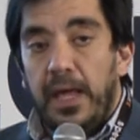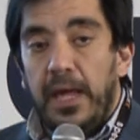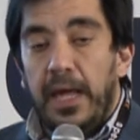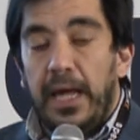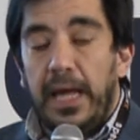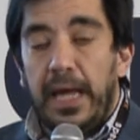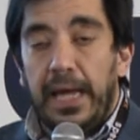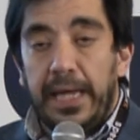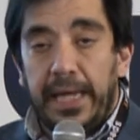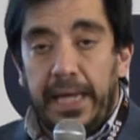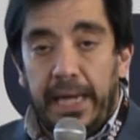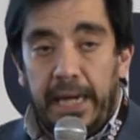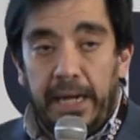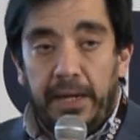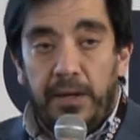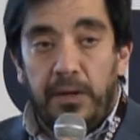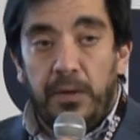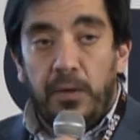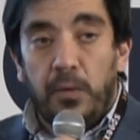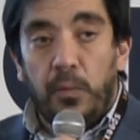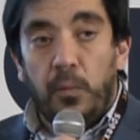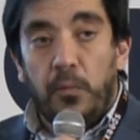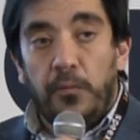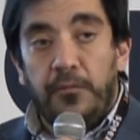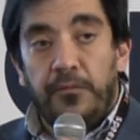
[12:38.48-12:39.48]
Again,
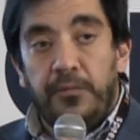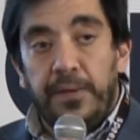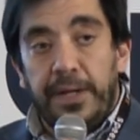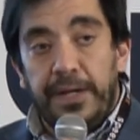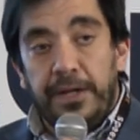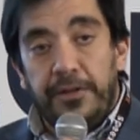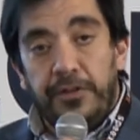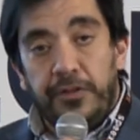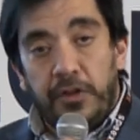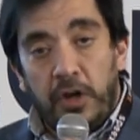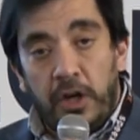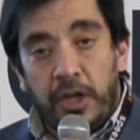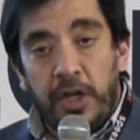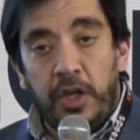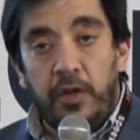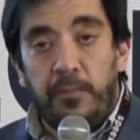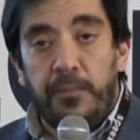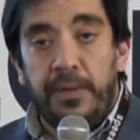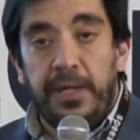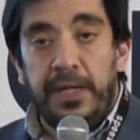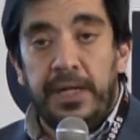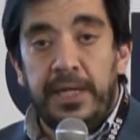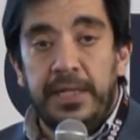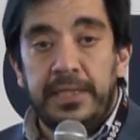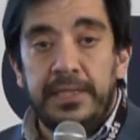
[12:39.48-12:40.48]
in a
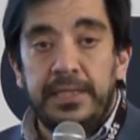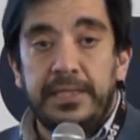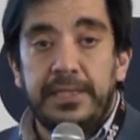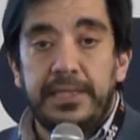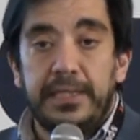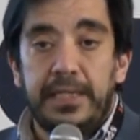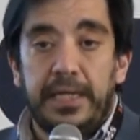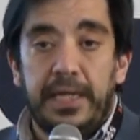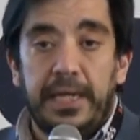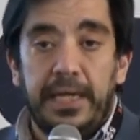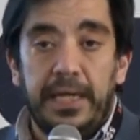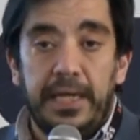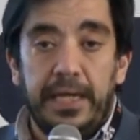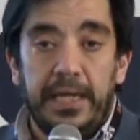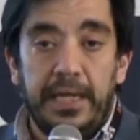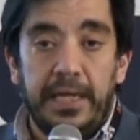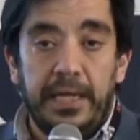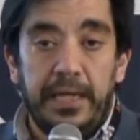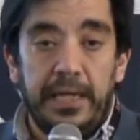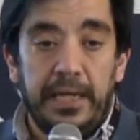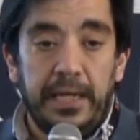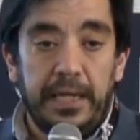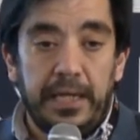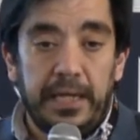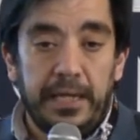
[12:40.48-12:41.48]
document,
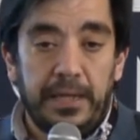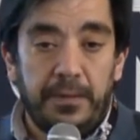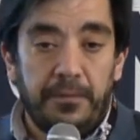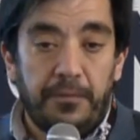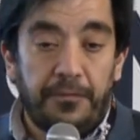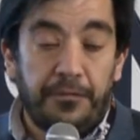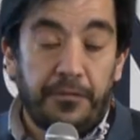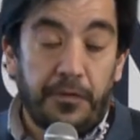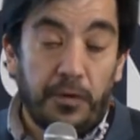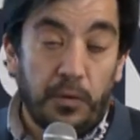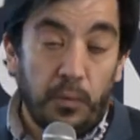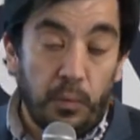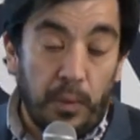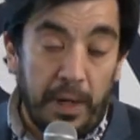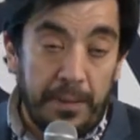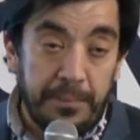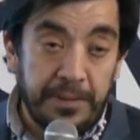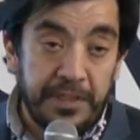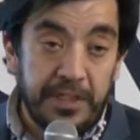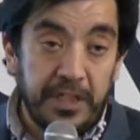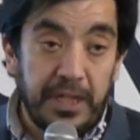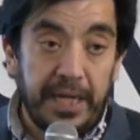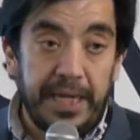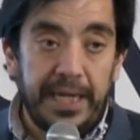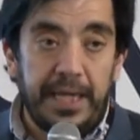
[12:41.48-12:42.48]
for a
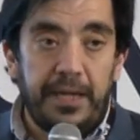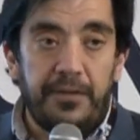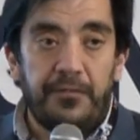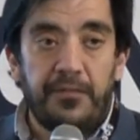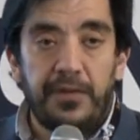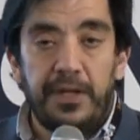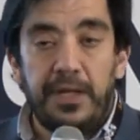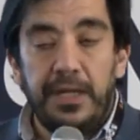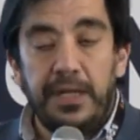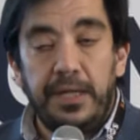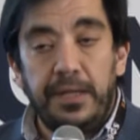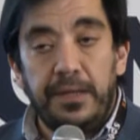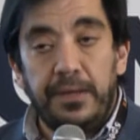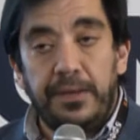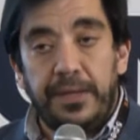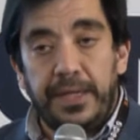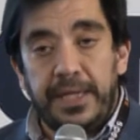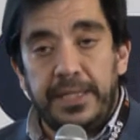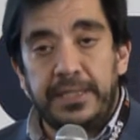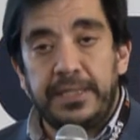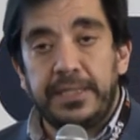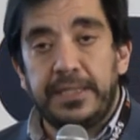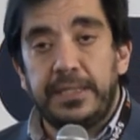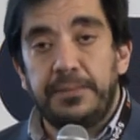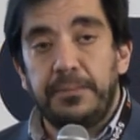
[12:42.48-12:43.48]
website even,
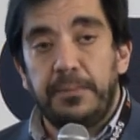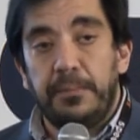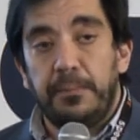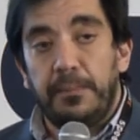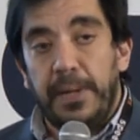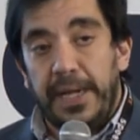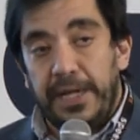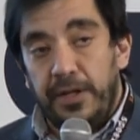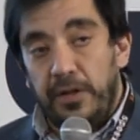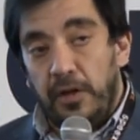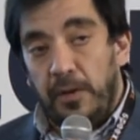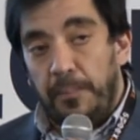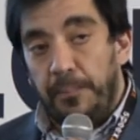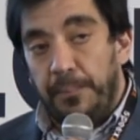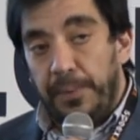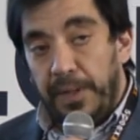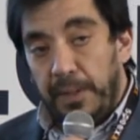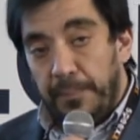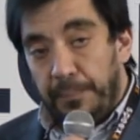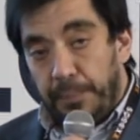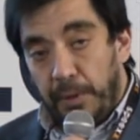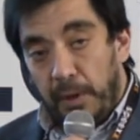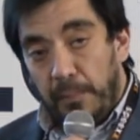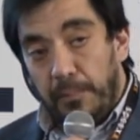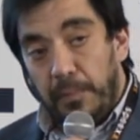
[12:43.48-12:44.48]
this may not be a
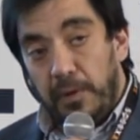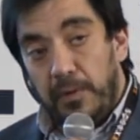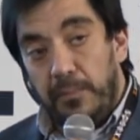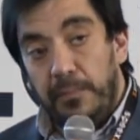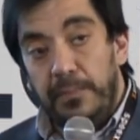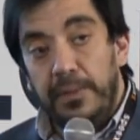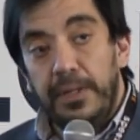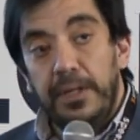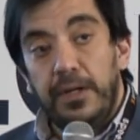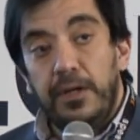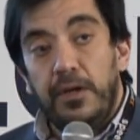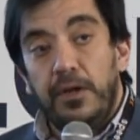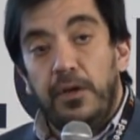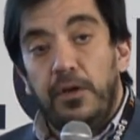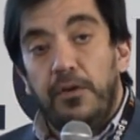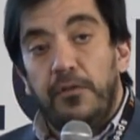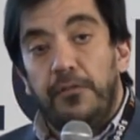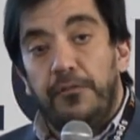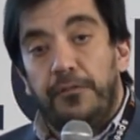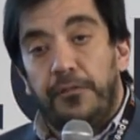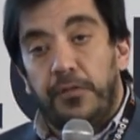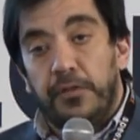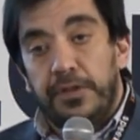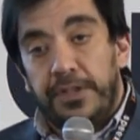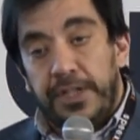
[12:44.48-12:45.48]
problem.
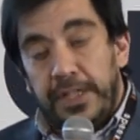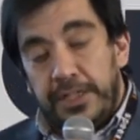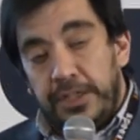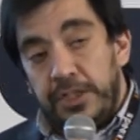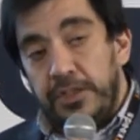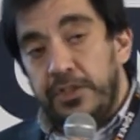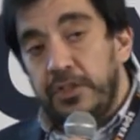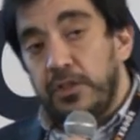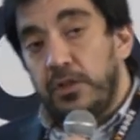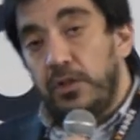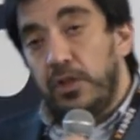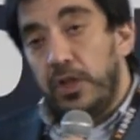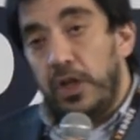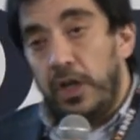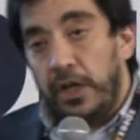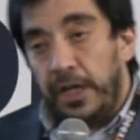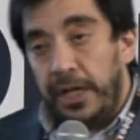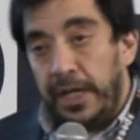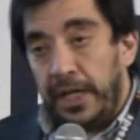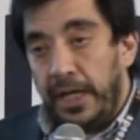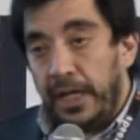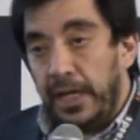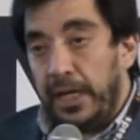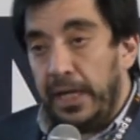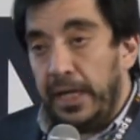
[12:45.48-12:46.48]
For digital
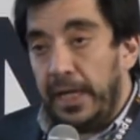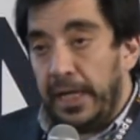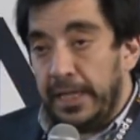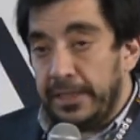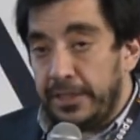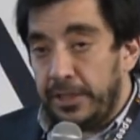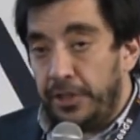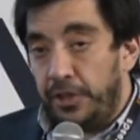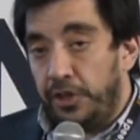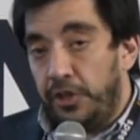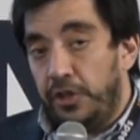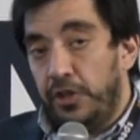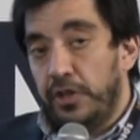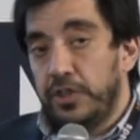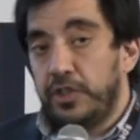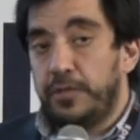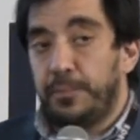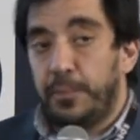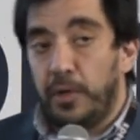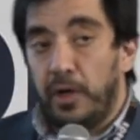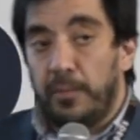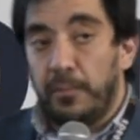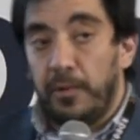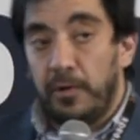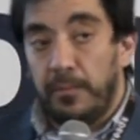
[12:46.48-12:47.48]
learning, it's a huge
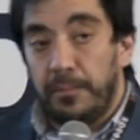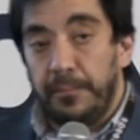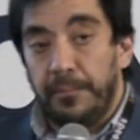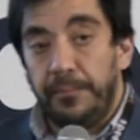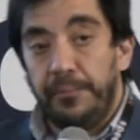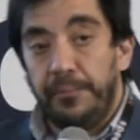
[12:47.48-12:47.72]
problem